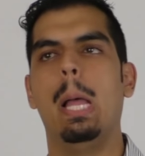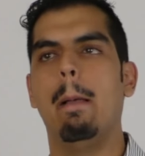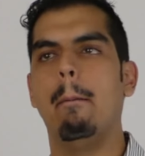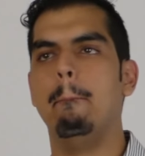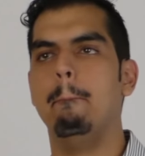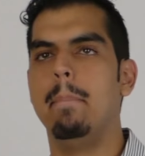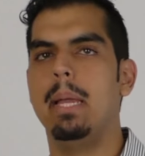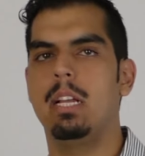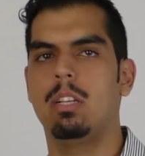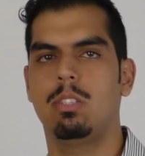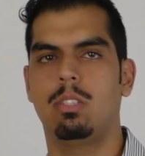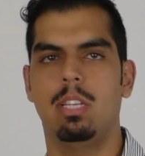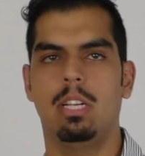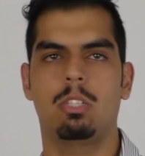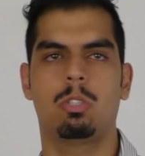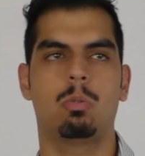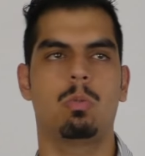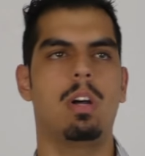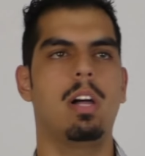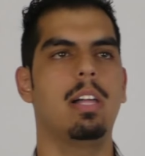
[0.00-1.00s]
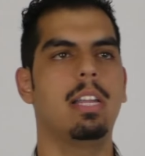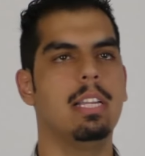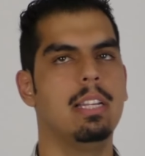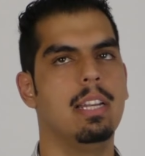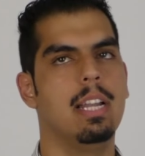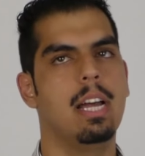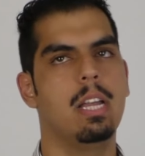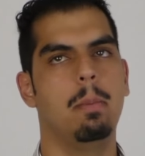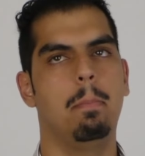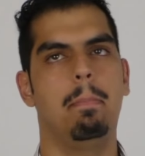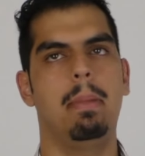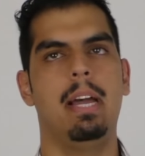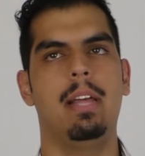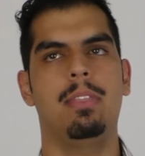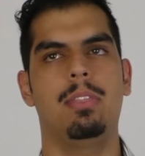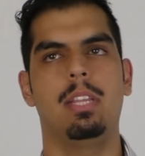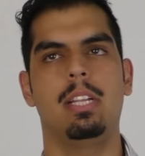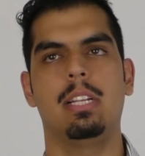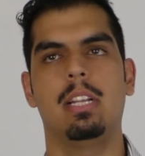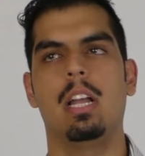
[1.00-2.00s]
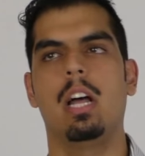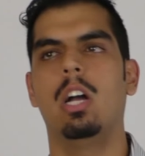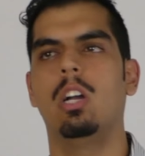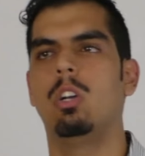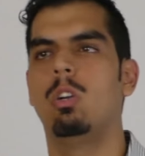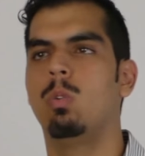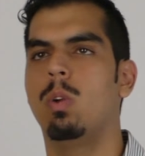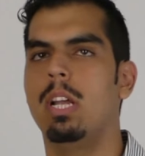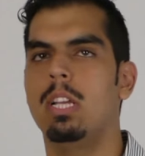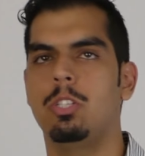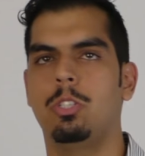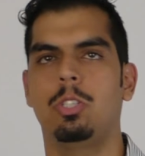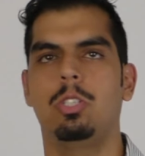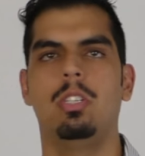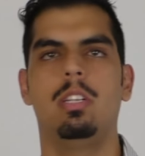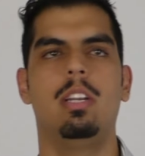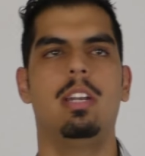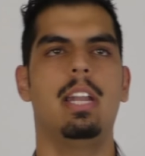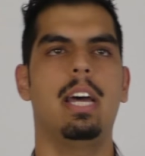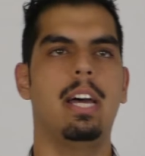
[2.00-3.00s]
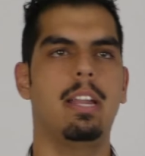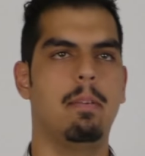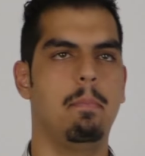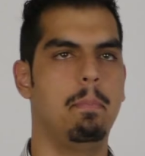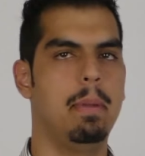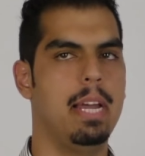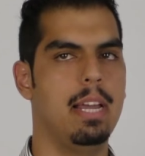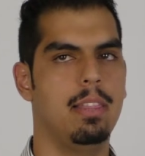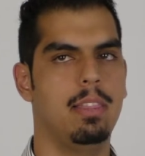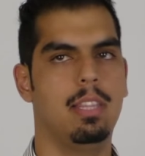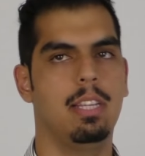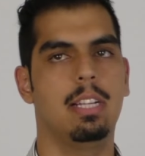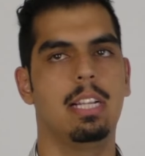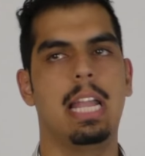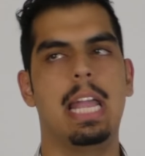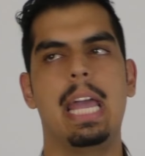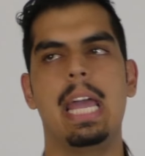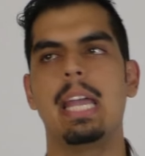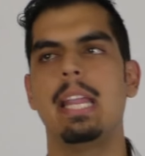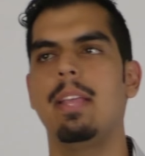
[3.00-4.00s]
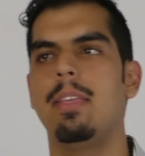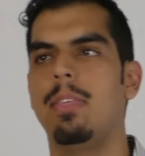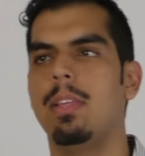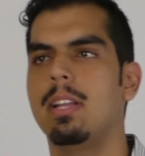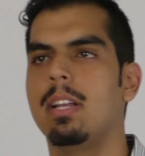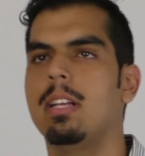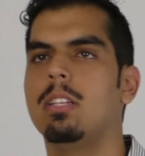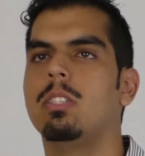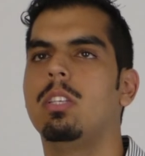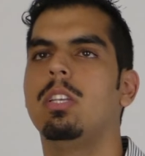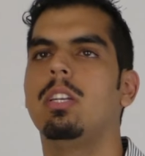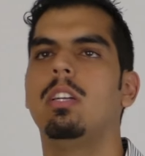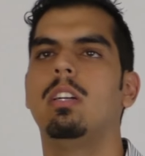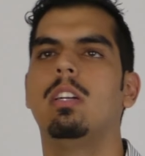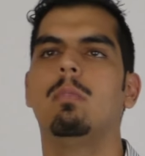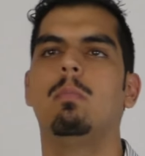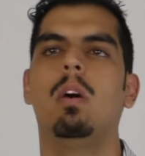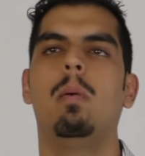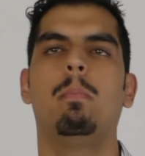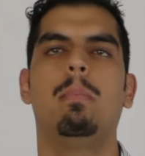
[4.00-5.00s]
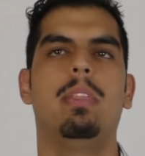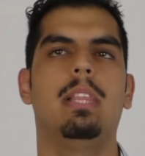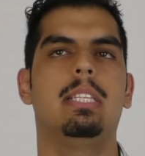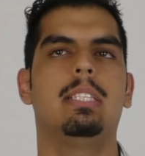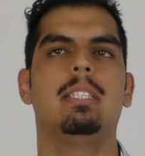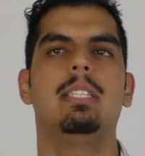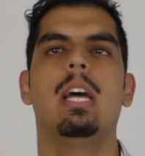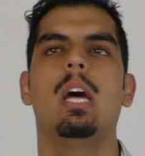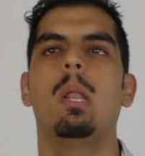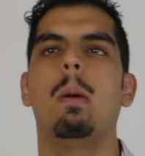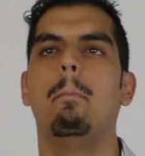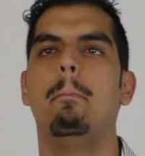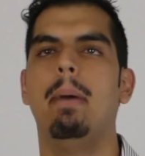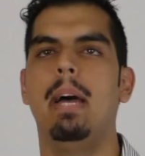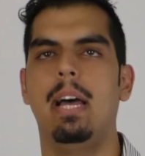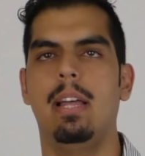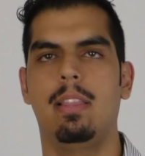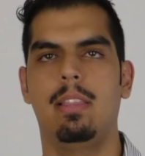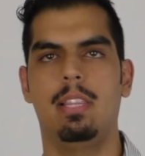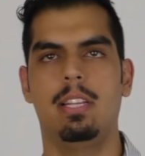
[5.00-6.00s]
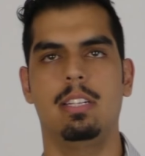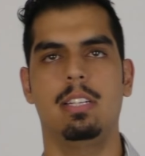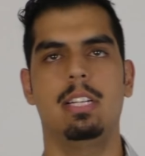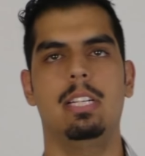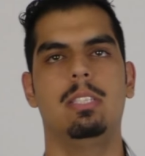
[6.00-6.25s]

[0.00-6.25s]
Male sexuality, not a bad thing. Aggression, not a bad thing. Anything else that you can come up with, it's not a bad thing.